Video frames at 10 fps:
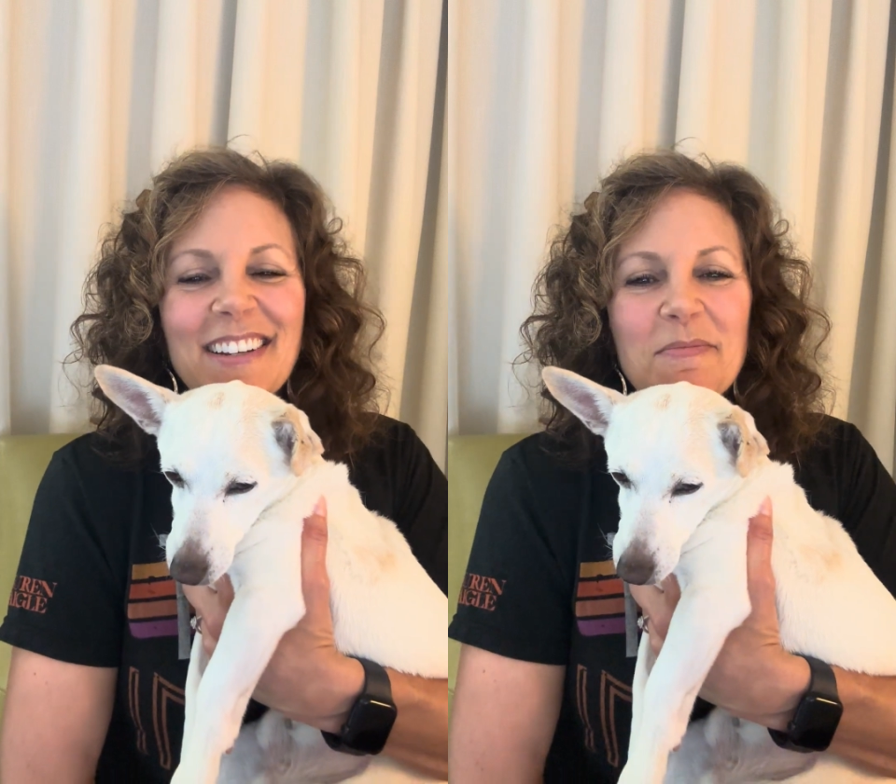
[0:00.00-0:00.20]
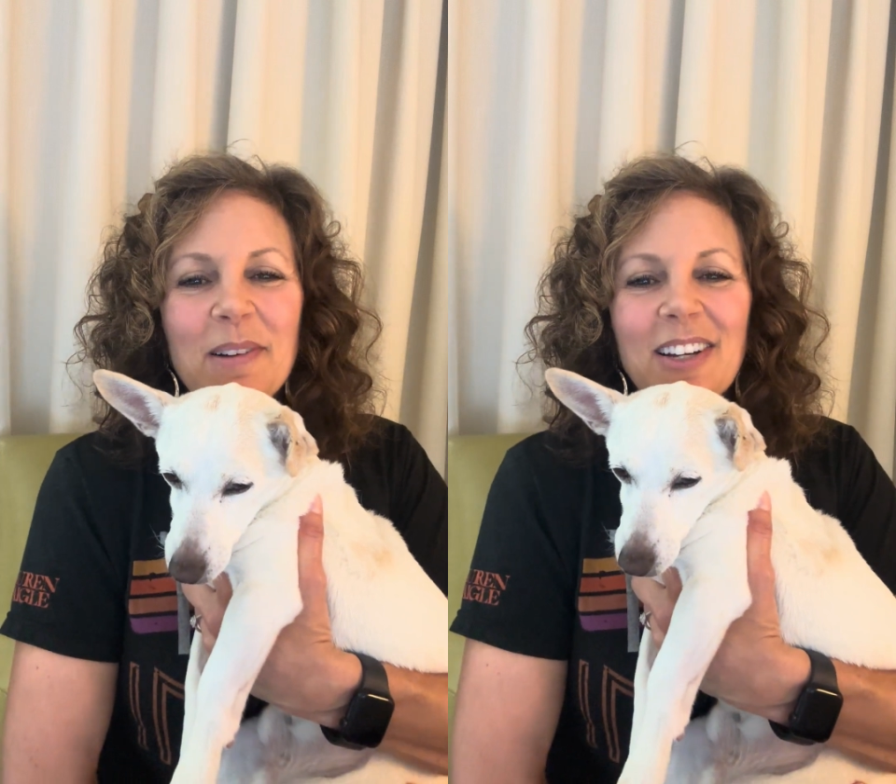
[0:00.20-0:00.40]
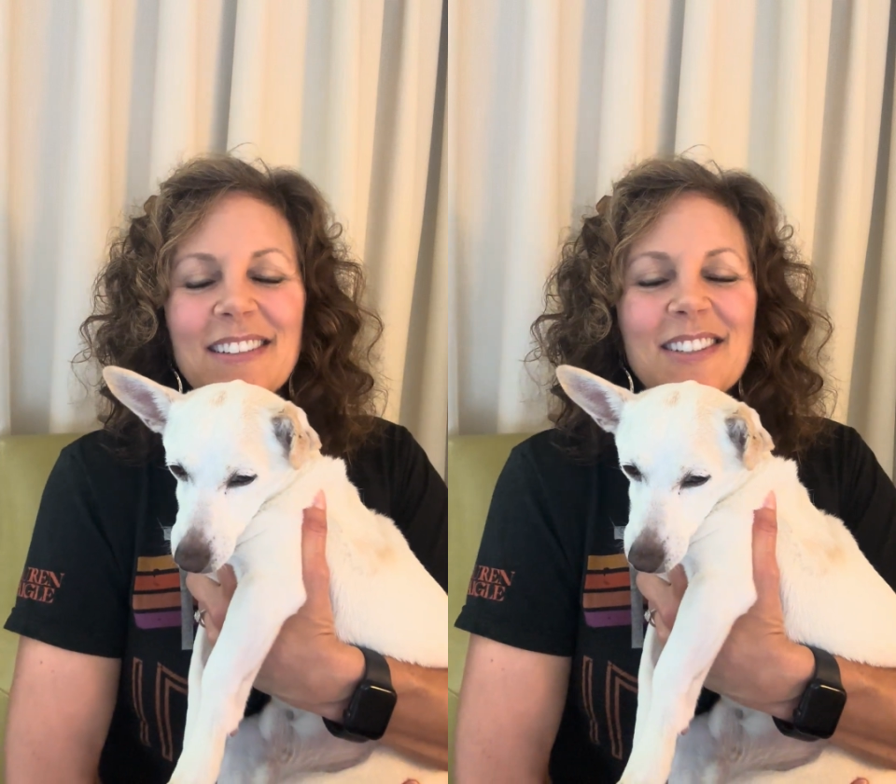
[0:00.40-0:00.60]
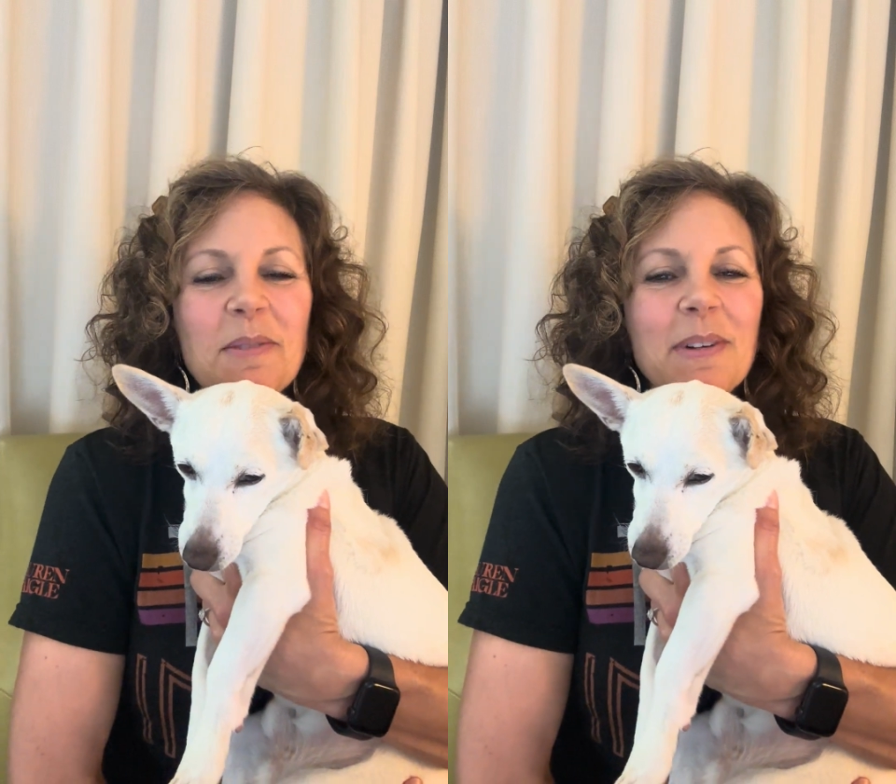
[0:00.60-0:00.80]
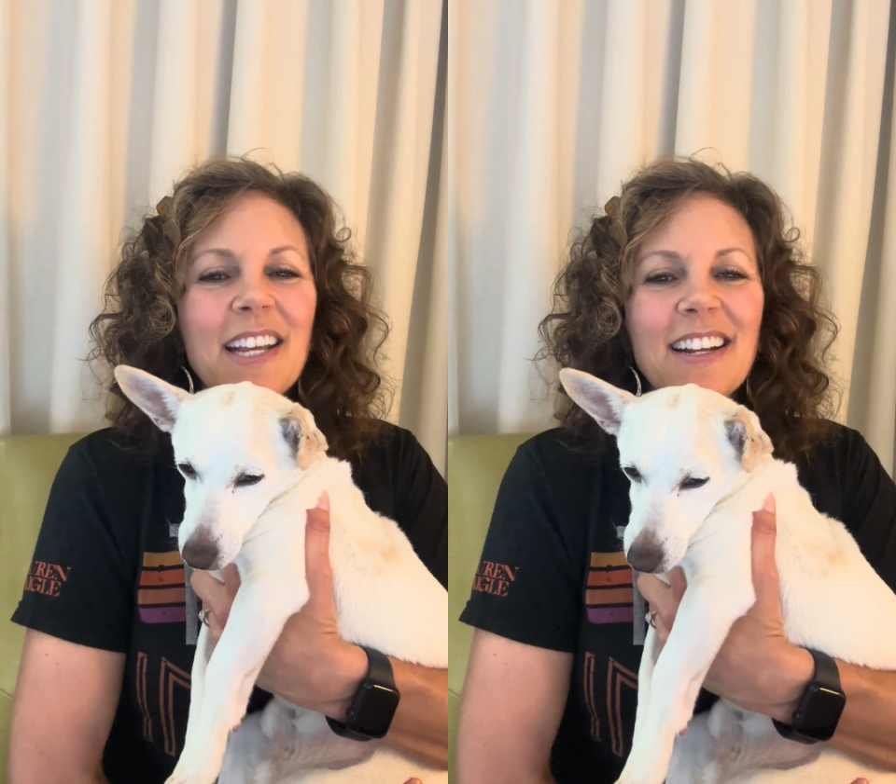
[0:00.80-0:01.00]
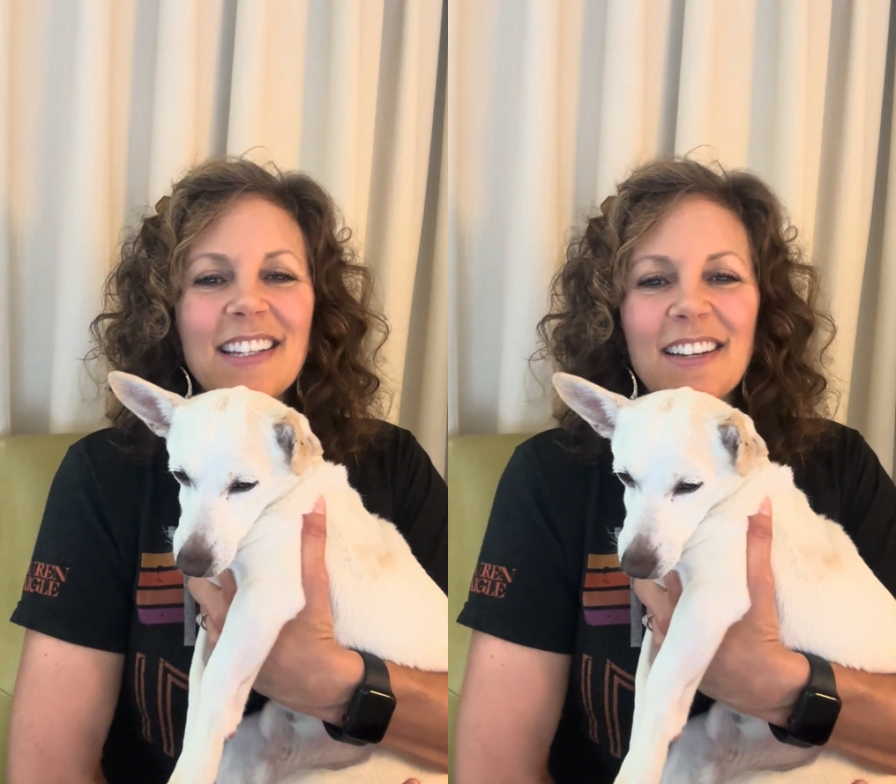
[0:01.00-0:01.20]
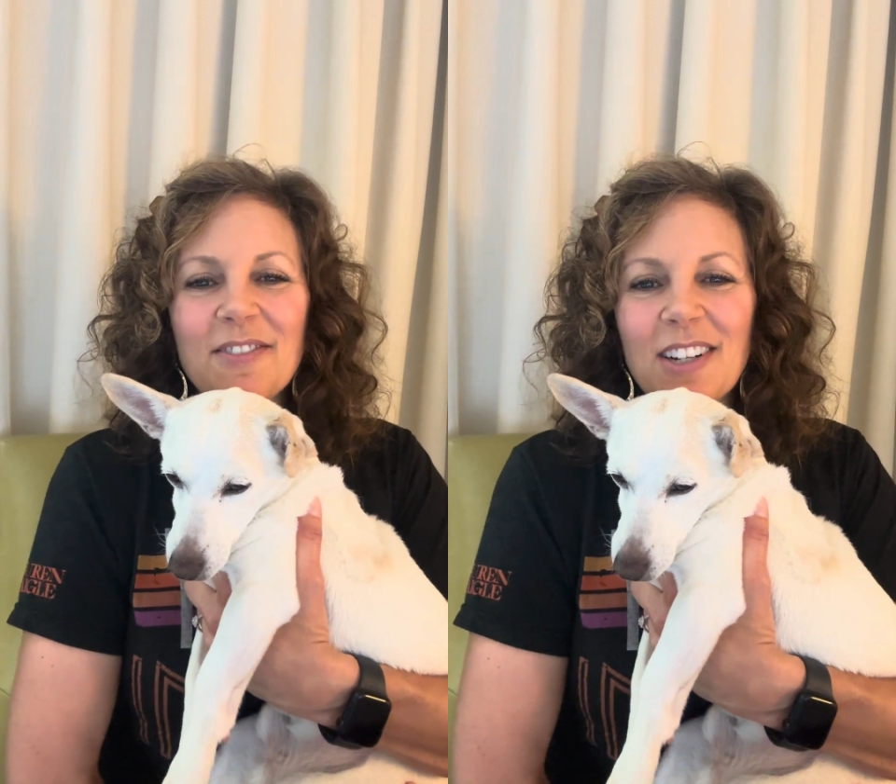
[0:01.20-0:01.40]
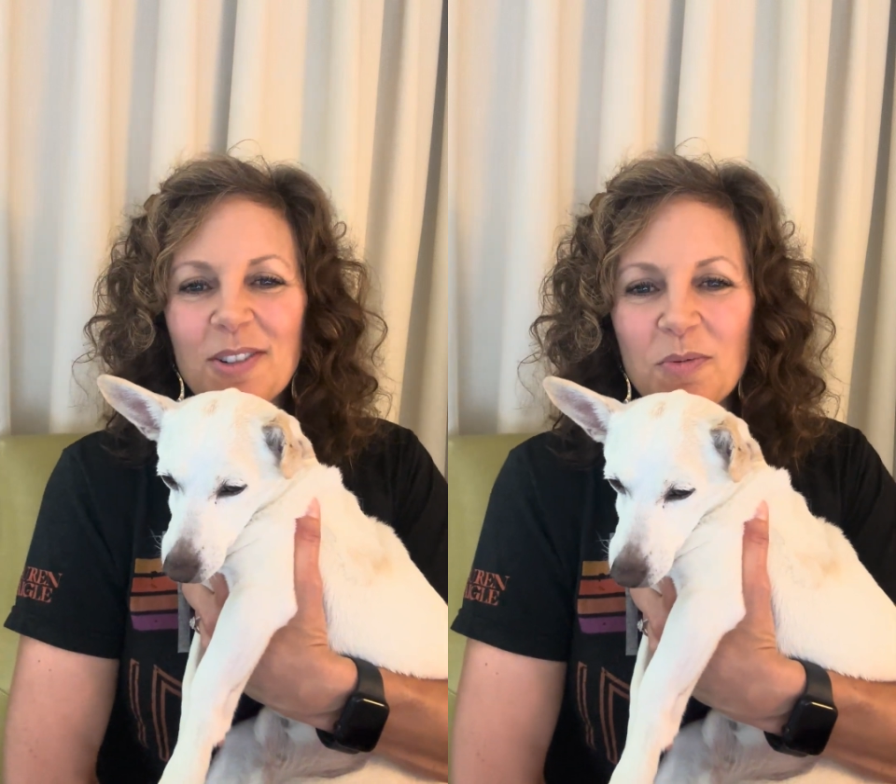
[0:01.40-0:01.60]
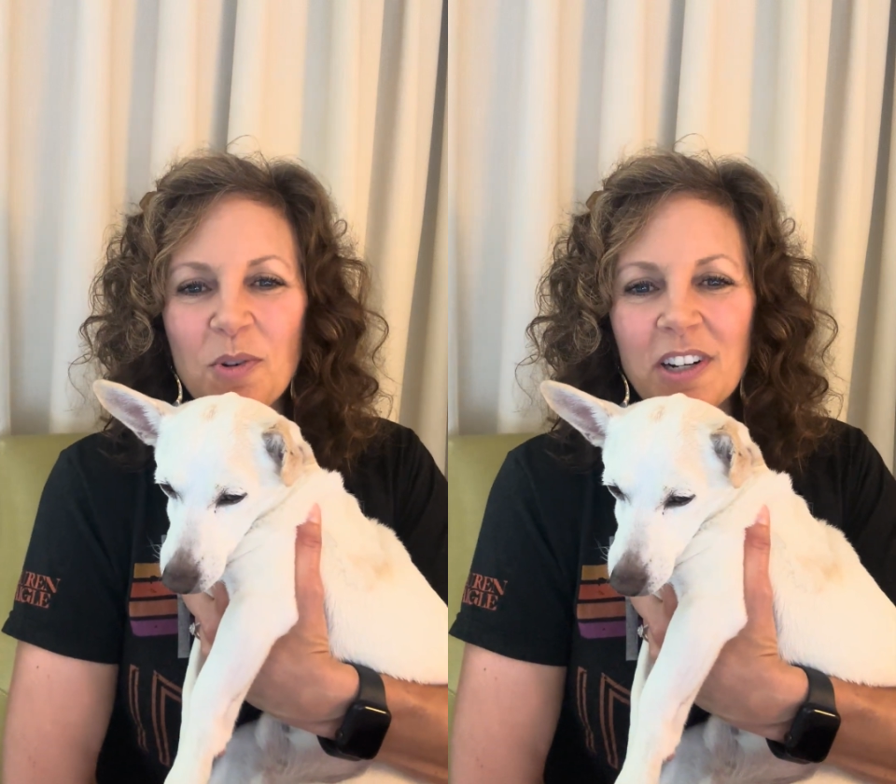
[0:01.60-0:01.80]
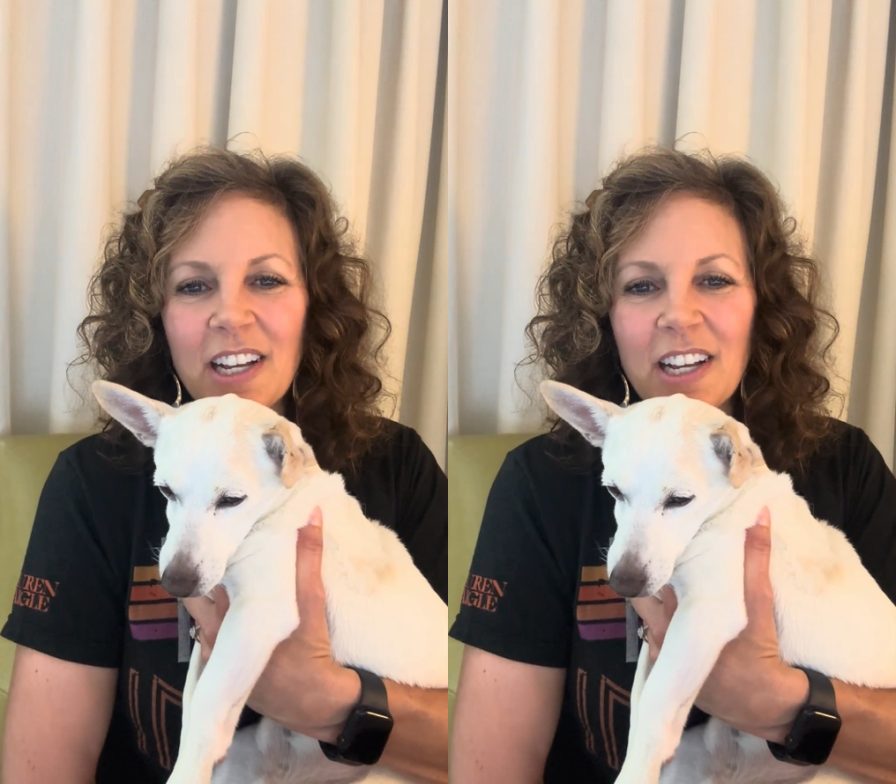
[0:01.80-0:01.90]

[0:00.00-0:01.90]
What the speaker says: but somebody had given us one